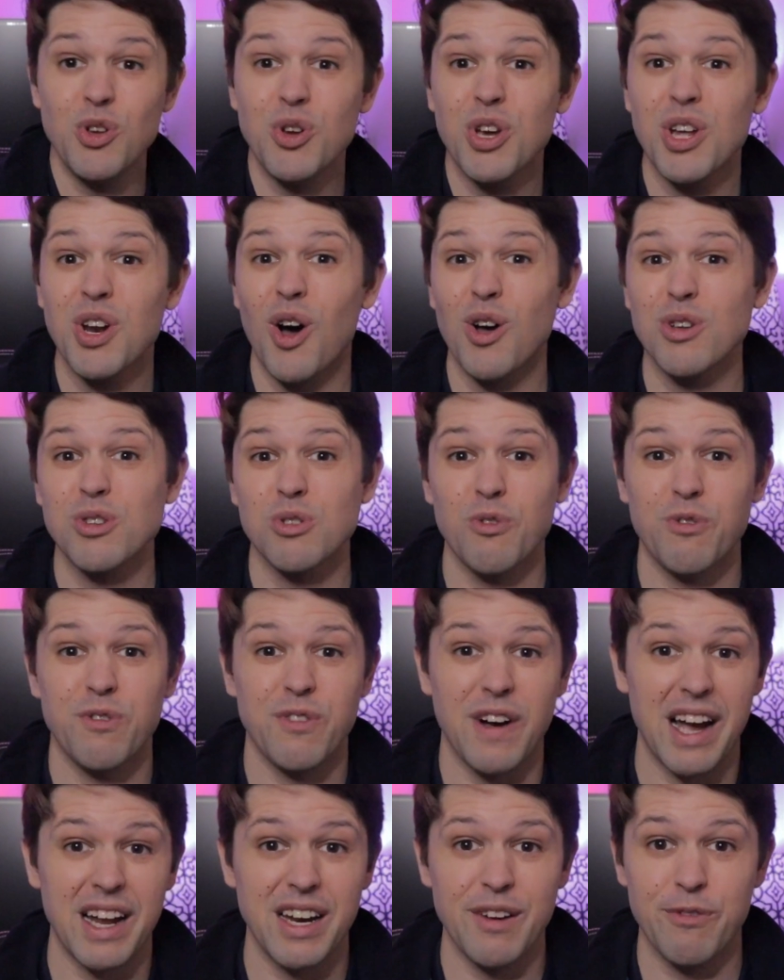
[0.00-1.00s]
you can also
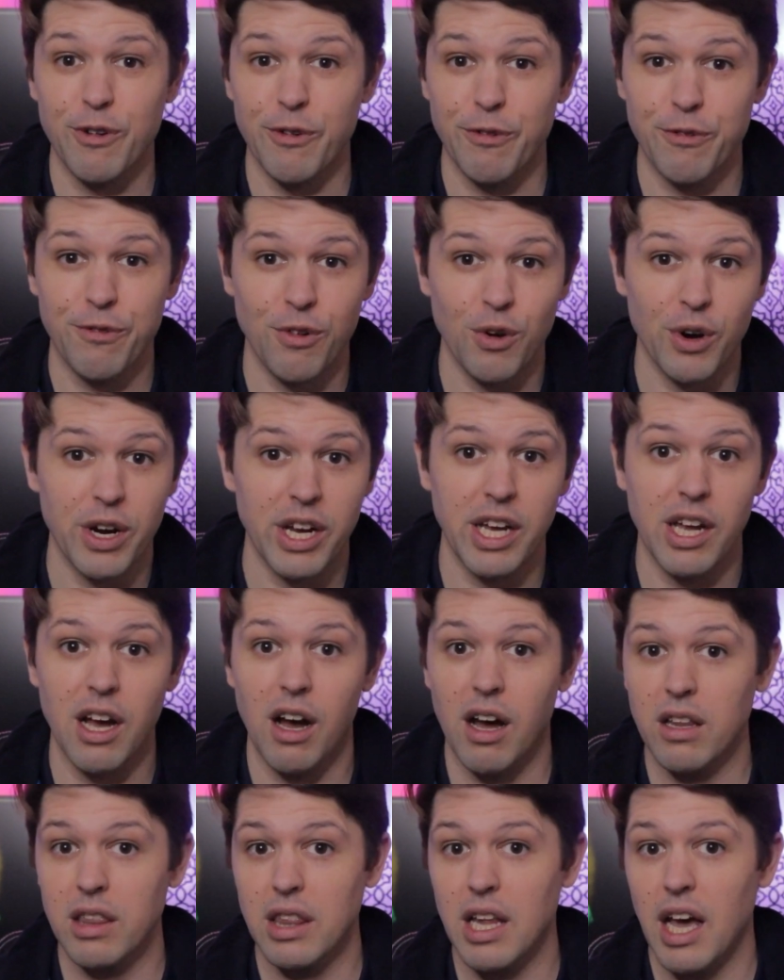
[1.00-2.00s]
find for free
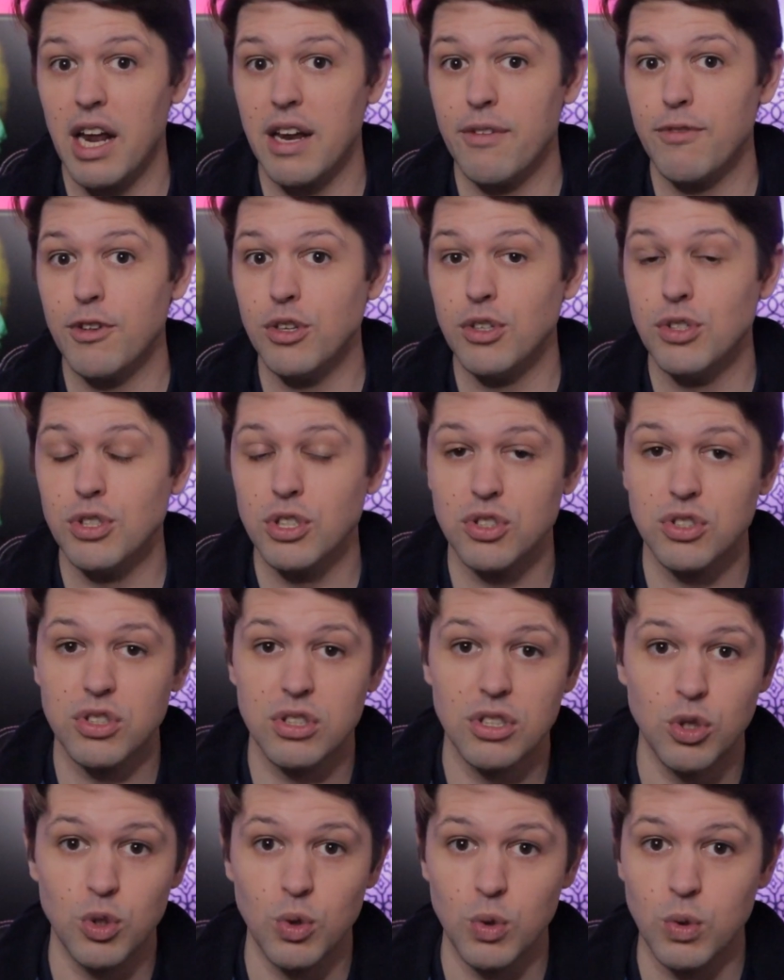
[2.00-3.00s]
online if you
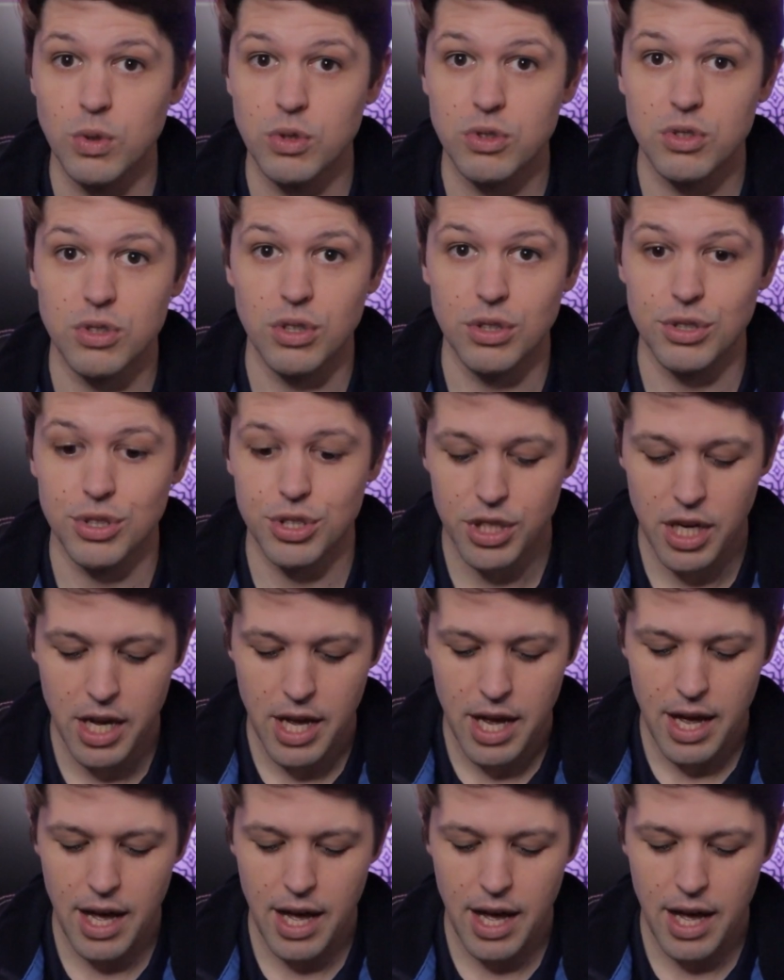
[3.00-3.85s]
just Google search